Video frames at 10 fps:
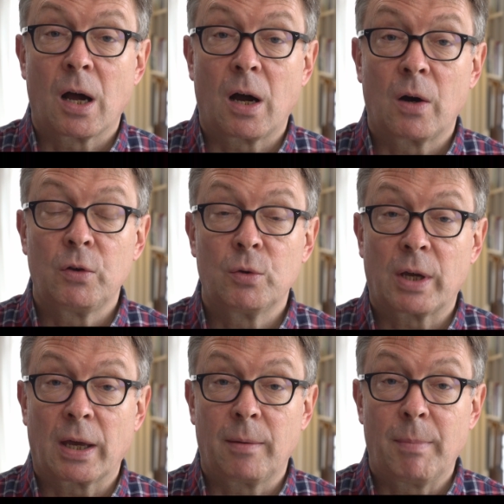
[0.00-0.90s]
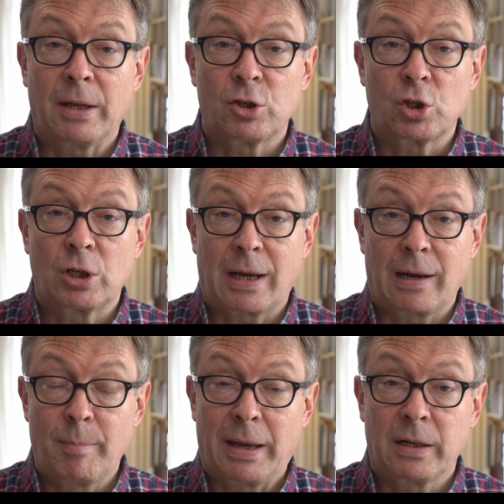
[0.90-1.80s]
how you can match
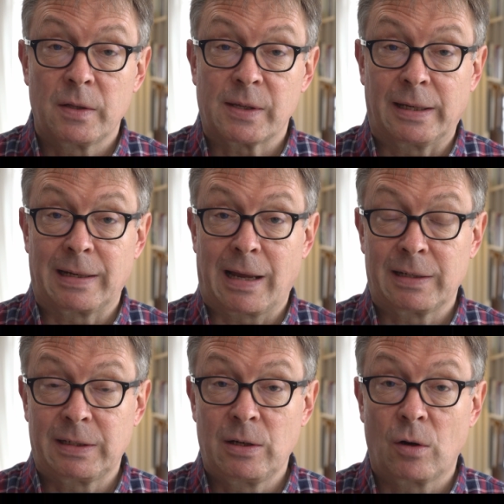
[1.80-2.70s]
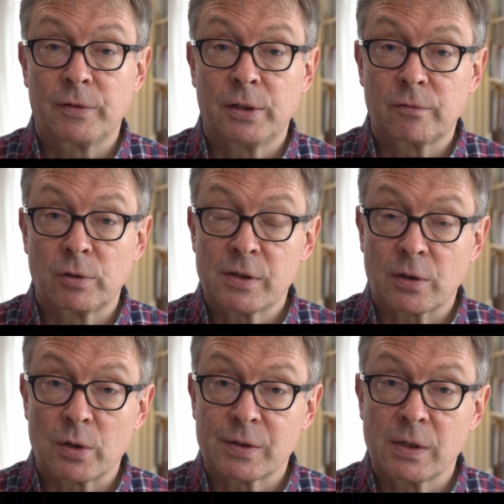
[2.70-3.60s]
color balance and lighting of the different
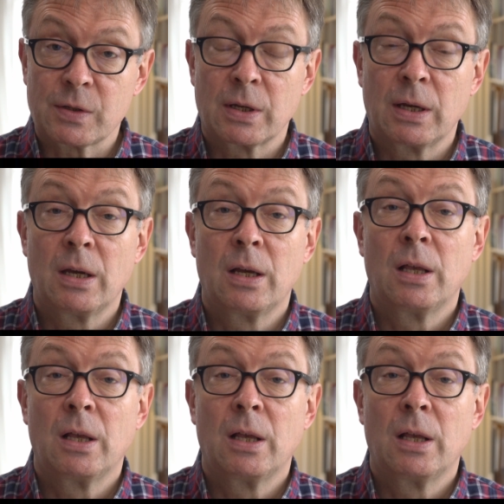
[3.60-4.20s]
sources,